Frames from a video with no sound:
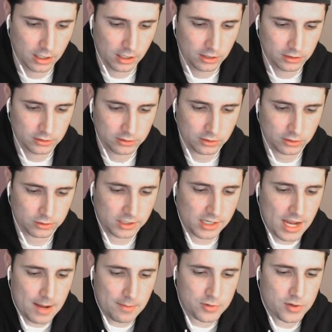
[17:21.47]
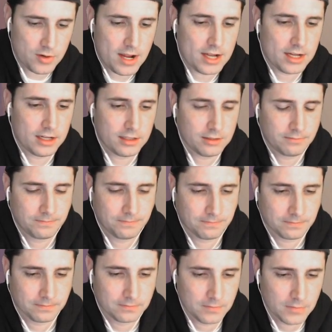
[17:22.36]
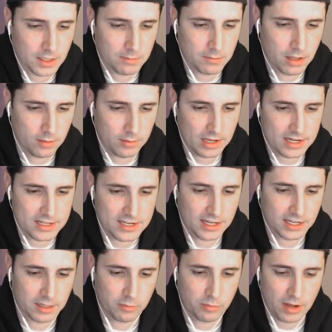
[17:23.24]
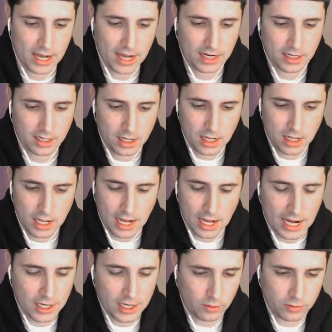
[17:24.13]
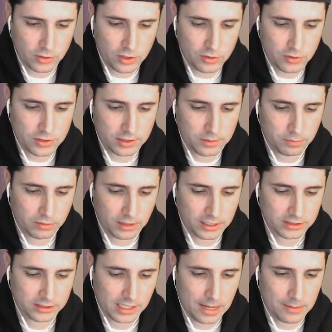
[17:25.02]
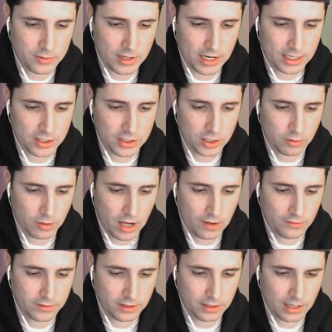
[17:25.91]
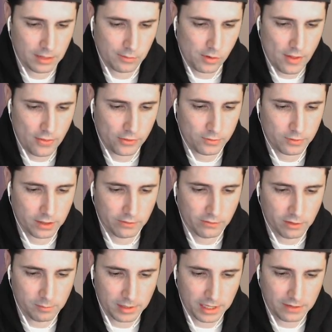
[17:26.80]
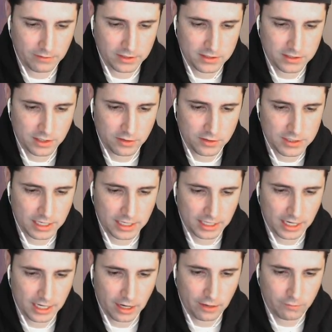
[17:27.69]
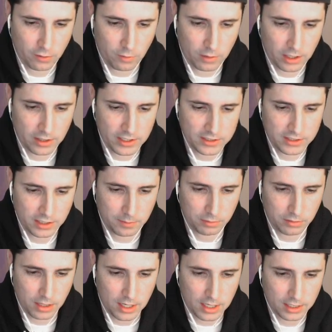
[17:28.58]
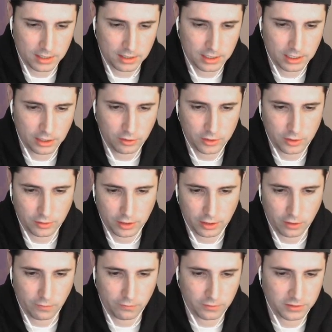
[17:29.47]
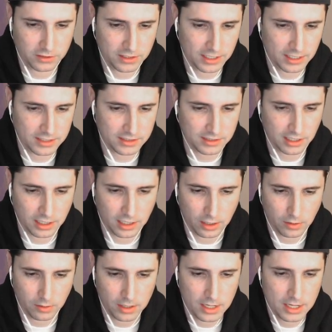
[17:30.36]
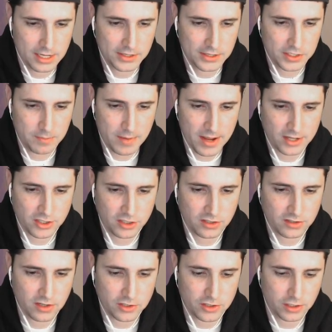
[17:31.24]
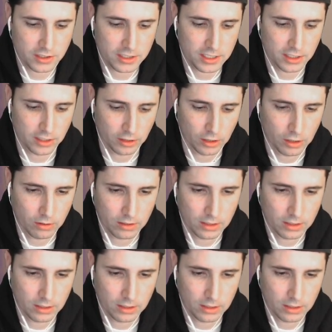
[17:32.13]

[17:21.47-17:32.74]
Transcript: So Snapdragon, maybe I take it back. I don't usually play Snapdragon too often. I run 3 of them, but I've considered taking it out for a while. He's going to block, heal your hero for 6. Oh, Smash is such a good hero